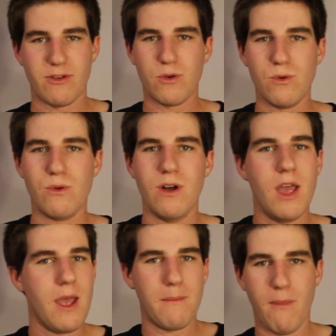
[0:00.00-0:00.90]
a cool
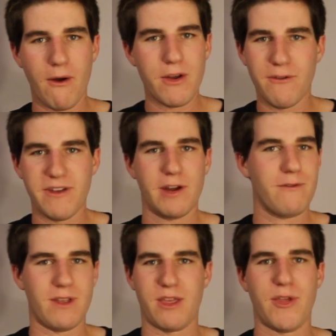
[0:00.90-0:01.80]
Mario figure
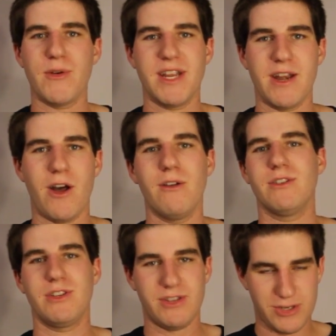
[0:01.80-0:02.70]
for like
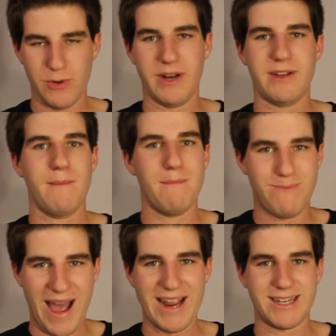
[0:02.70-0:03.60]
$13. Do it,
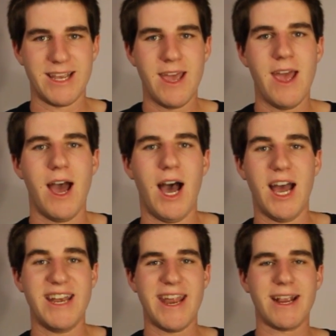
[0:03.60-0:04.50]
buy it.
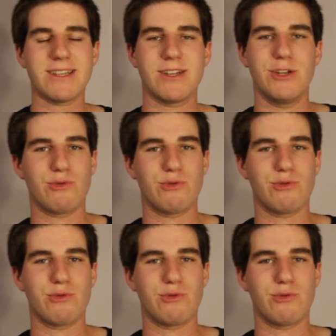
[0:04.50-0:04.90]
Next,